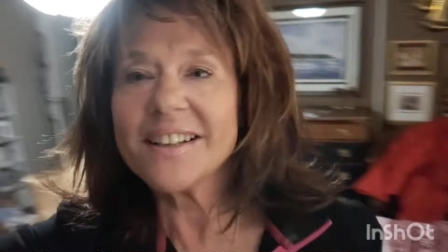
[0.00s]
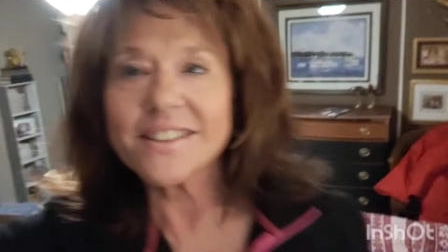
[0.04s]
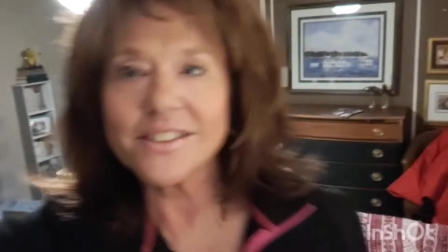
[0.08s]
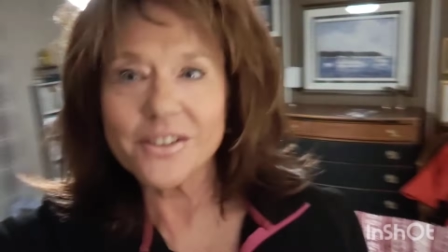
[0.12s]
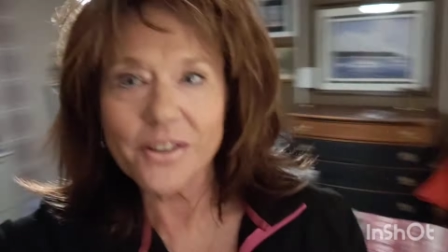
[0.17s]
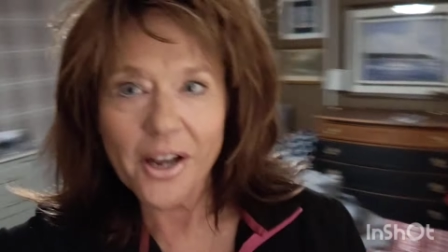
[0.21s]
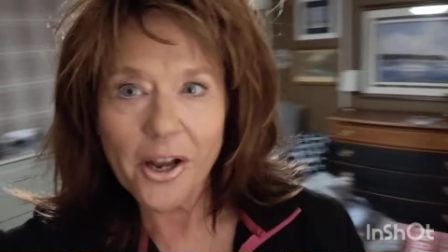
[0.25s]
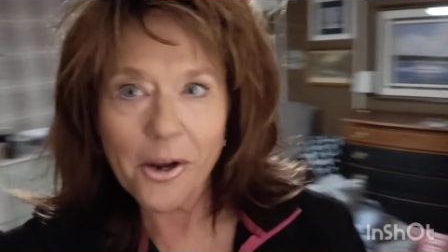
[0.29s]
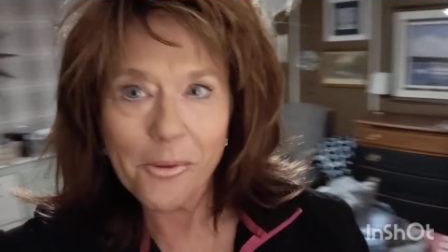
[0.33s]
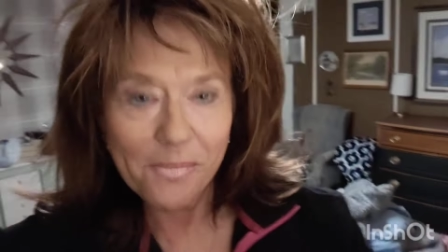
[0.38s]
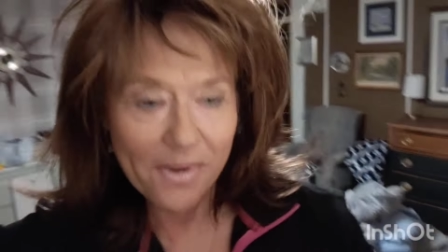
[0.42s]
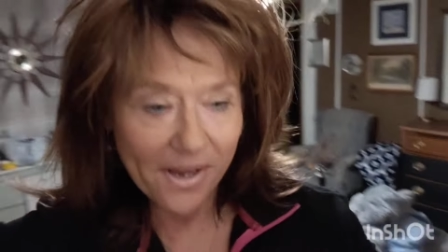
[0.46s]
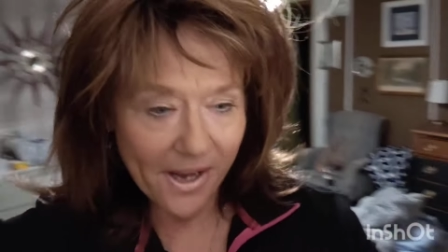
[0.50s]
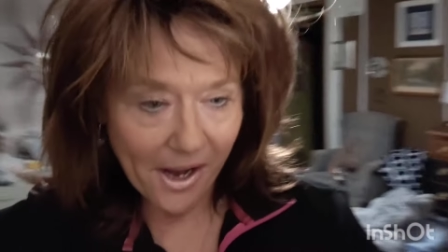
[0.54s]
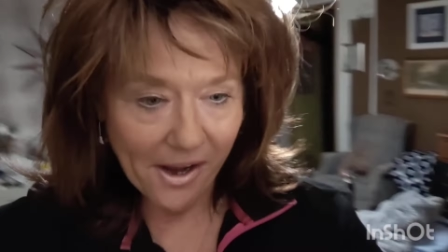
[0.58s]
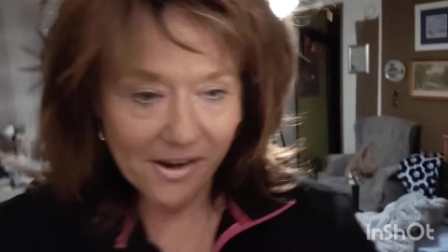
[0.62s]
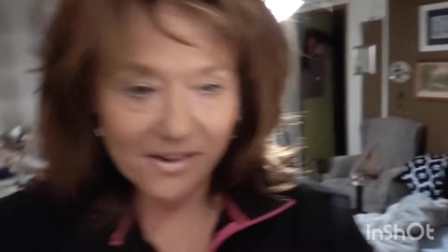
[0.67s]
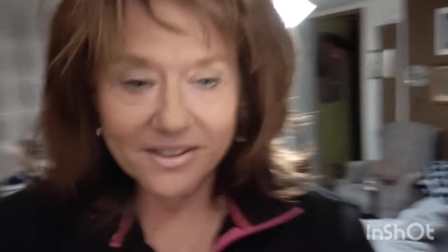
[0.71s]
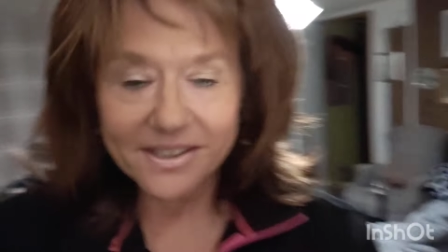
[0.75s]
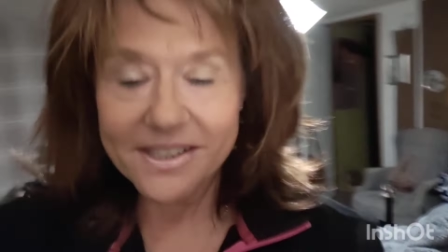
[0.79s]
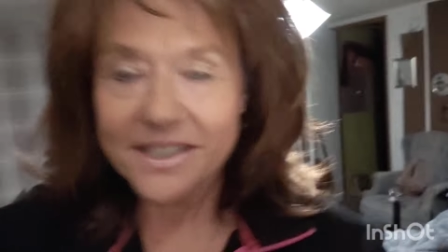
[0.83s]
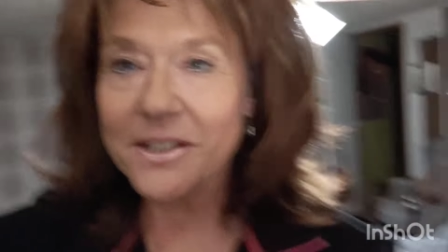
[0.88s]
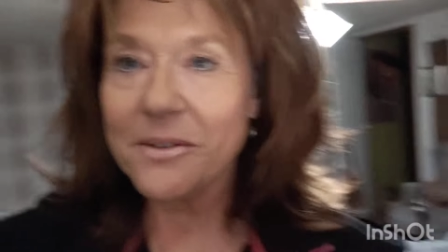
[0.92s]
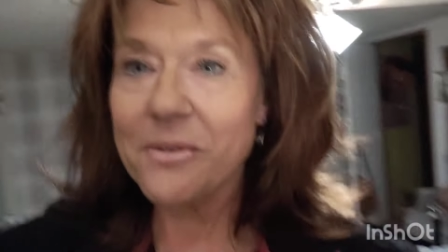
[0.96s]
So help me
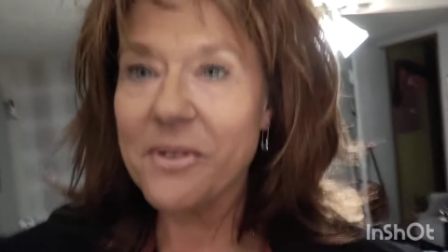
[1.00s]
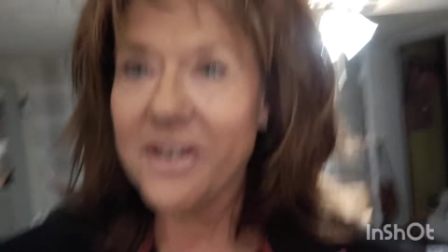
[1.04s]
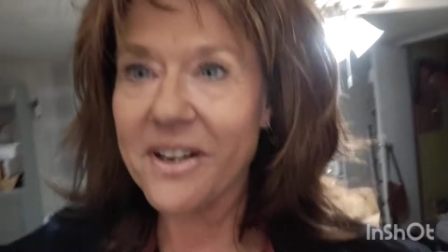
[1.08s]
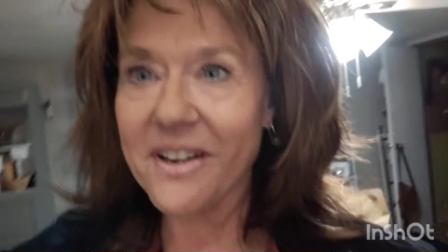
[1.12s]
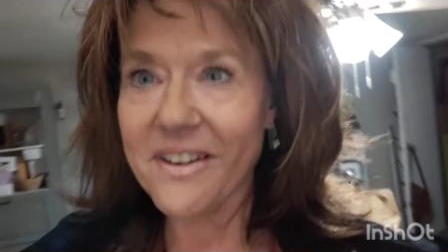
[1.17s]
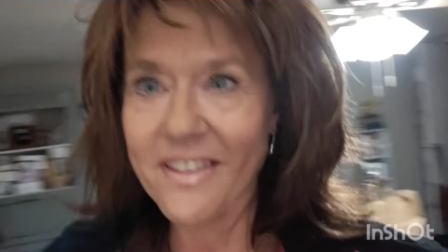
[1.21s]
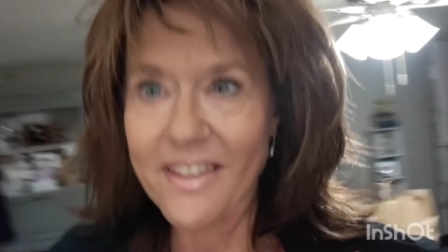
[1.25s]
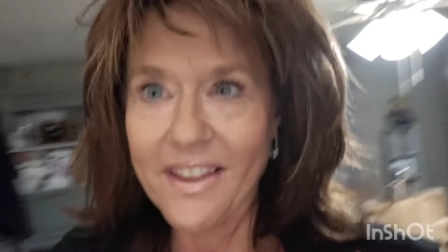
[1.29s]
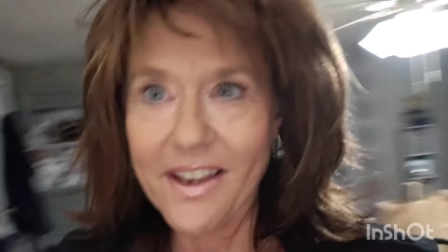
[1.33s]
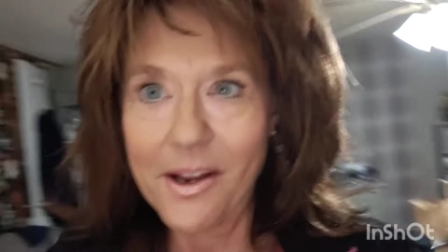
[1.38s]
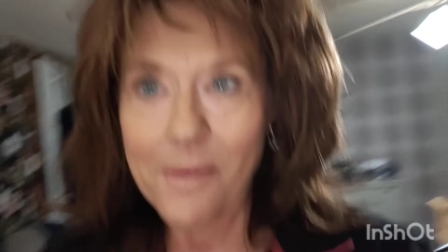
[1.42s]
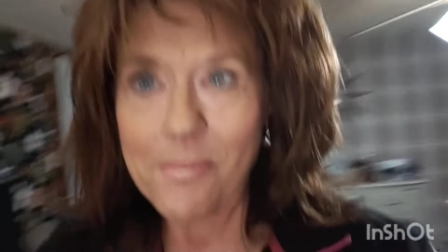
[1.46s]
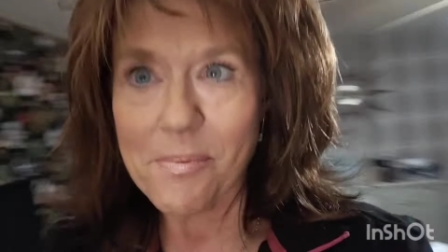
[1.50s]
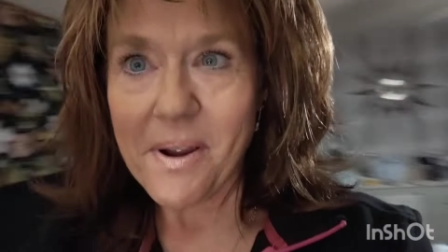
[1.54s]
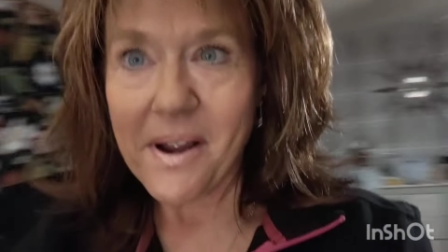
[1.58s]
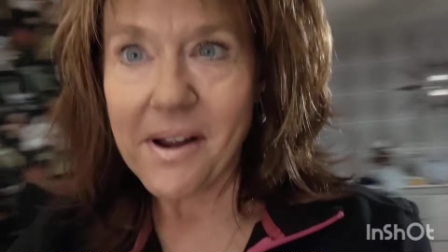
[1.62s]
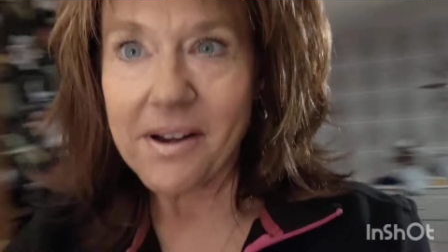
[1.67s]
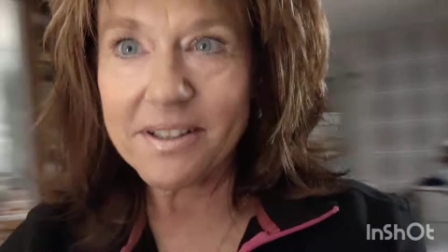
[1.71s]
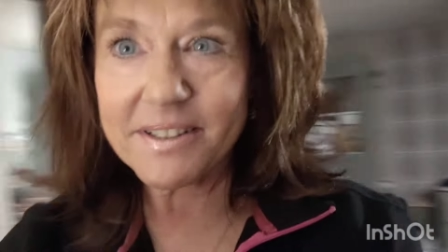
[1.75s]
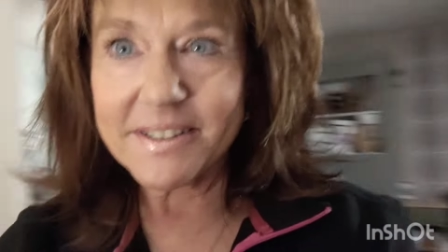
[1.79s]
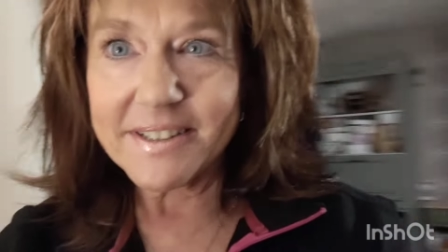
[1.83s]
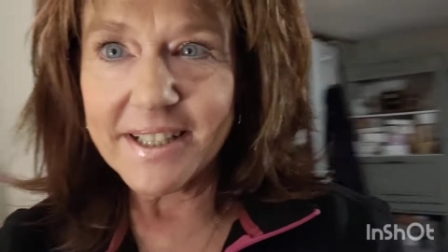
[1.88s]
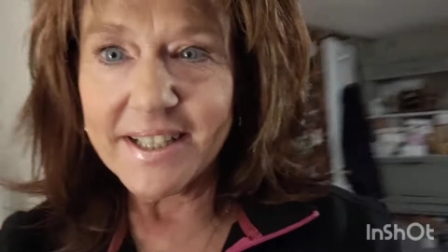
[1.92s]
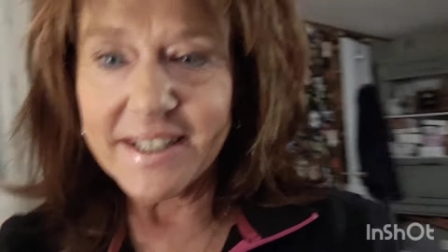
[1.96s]
out. See what you think
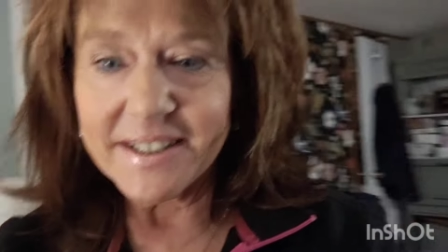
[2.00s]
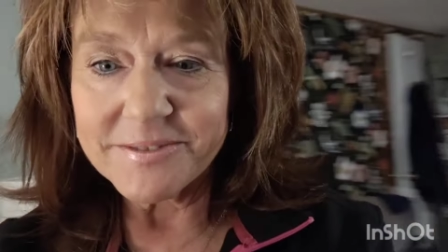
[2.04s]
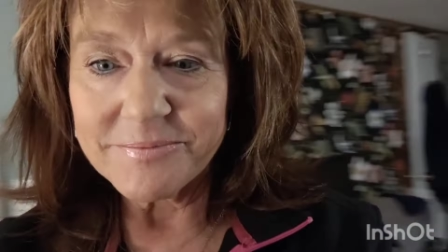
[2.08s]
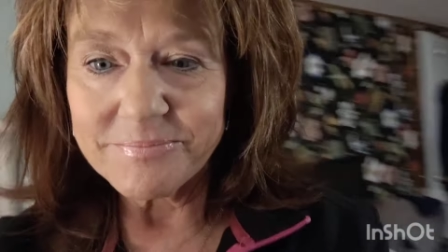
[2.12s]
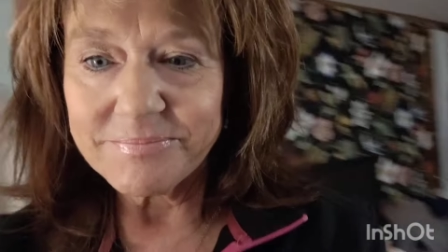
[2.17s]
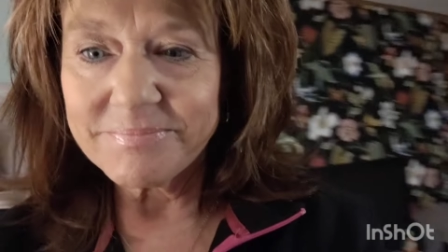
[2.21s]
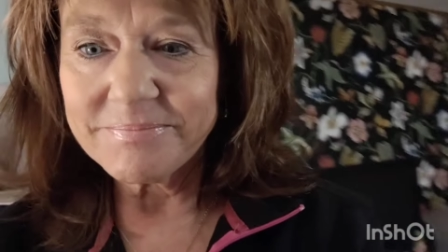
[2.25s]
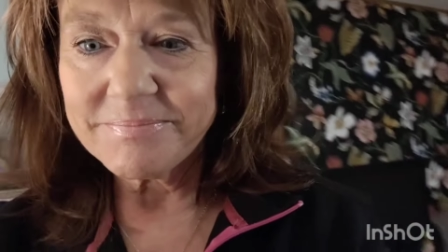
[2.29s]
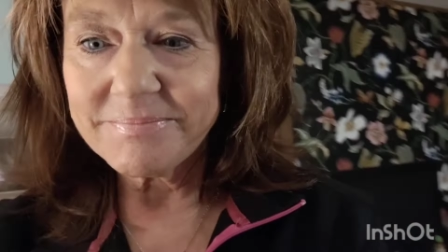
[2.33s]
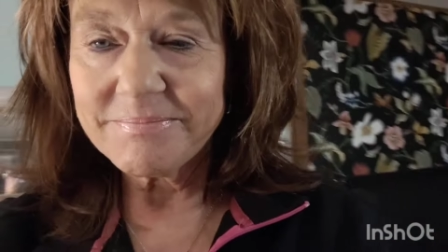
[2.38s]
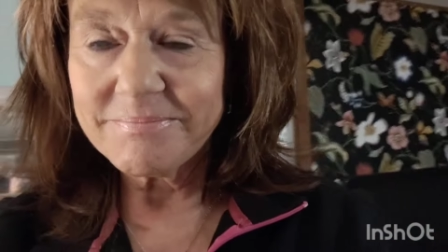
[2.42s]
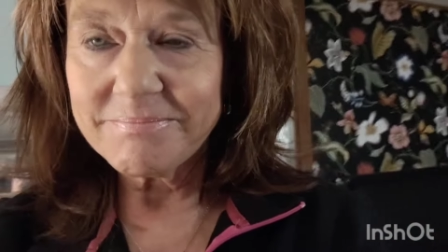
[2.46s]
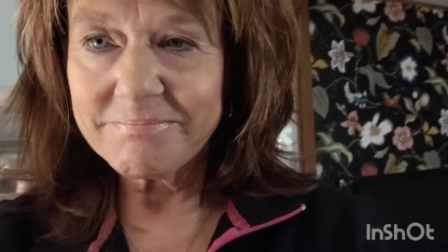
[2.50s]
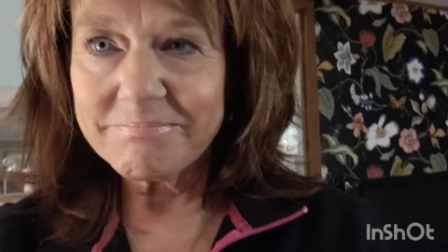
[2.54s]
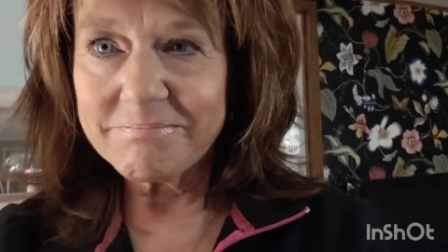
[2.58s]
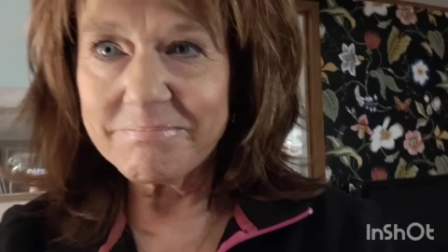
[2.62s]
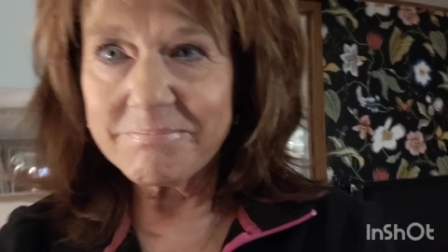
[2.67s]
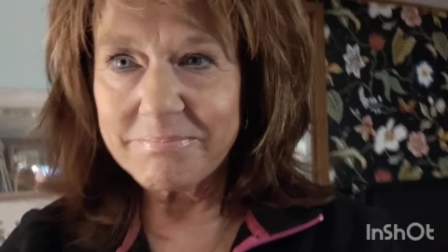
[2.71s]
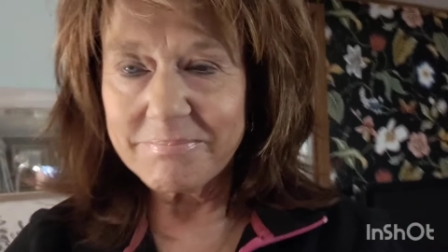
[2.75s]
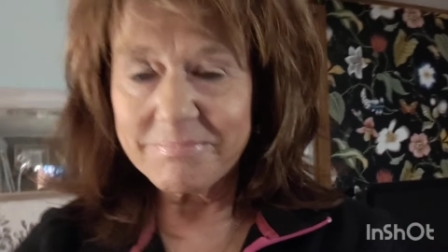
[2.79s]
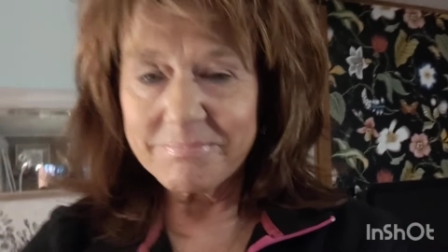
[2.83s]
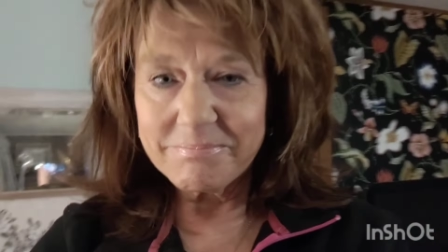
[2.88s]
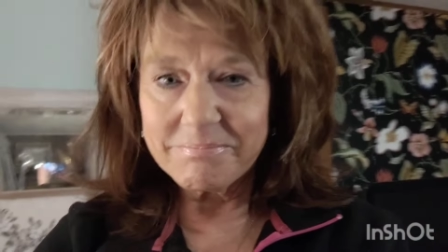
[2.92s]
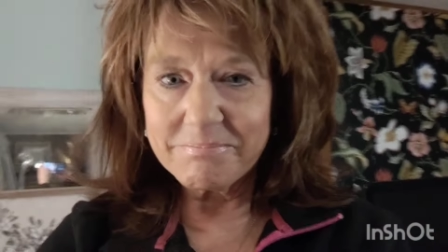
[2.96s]
about
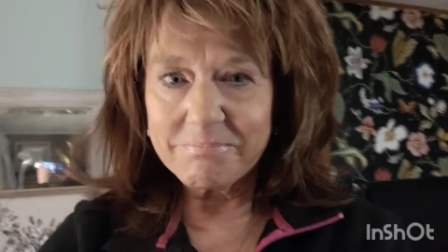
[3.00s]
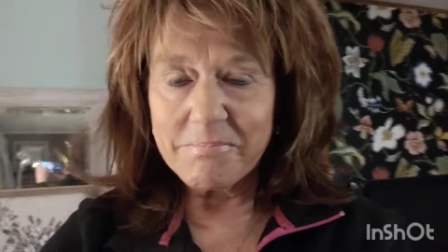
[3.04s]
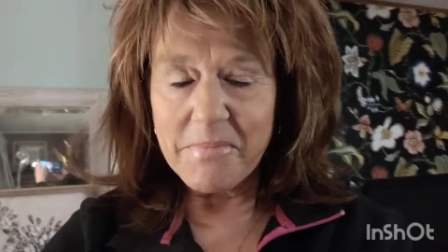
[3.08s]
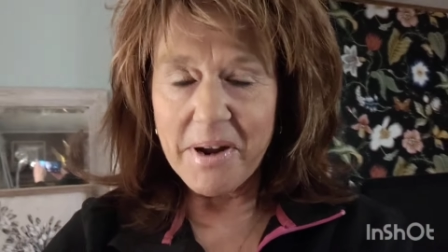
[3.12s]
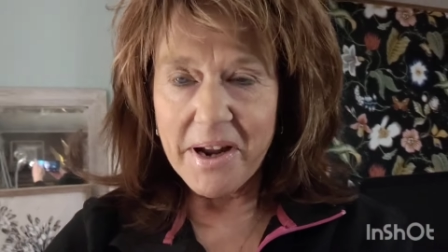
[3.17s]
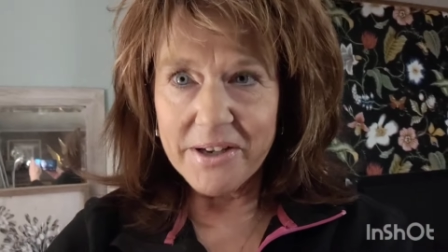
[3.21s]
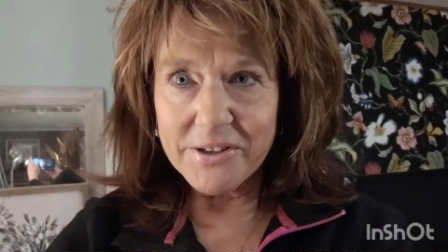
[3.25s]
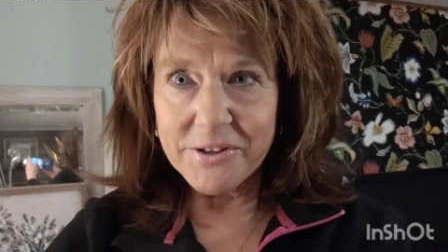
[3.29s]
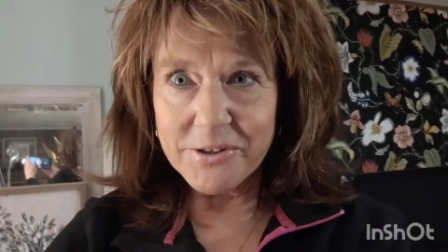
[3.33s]
my